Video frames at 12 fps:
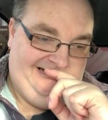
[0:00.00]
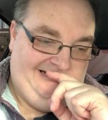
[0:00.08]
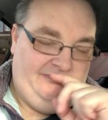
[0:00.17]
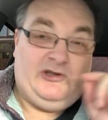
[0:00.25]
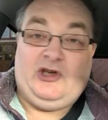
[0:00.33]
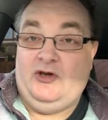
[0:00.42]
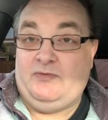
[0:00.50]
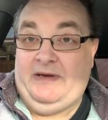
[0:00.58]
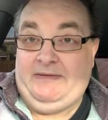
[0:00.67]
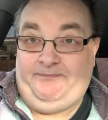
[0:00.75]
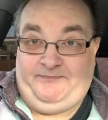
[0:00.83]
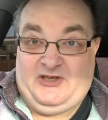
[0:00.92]
Excuse
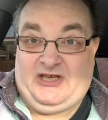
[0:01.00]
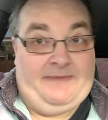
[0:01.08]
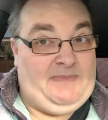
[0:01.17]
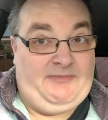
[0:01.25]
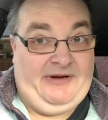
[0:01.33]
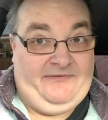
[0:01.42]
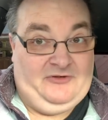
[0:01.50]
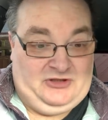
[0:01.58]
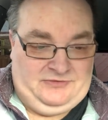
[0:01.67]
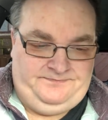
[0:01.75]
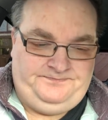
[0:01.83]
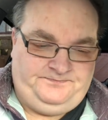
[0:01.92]
me, stab me
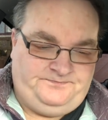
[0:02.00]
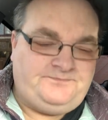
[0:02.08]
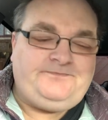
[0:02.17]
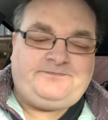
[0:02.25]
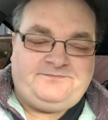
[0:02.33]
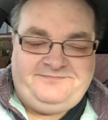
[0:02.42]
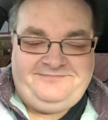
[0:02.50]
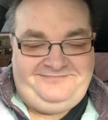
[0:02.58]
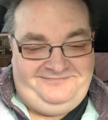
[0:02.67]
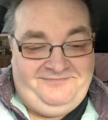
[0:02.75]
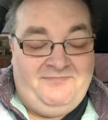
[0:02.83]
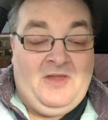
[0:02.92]
breakfast.
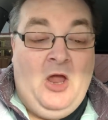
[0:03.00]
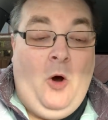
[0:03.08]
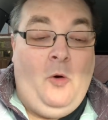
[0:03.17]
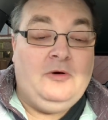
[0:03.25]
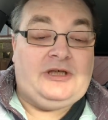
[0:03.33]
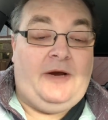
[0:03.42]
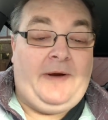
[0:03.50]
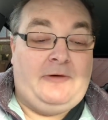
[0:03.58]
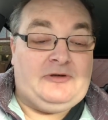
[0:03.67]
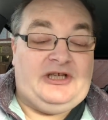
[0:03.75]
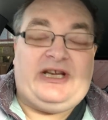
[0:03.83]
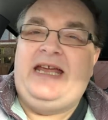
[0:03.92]
Also
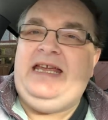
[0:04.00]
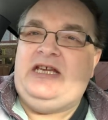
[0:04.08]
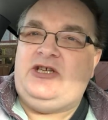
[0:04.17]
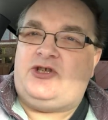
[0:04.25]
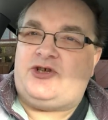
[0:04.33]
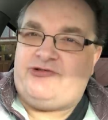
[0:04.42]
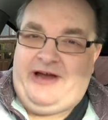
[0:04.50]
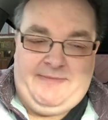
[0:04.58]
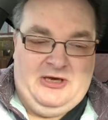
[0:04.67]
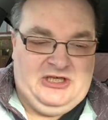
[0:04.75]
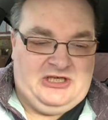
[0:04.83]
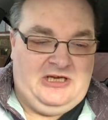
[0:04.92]
out today is
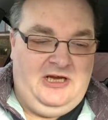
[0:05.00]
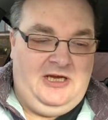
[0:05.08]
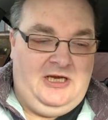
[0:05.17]
Tremors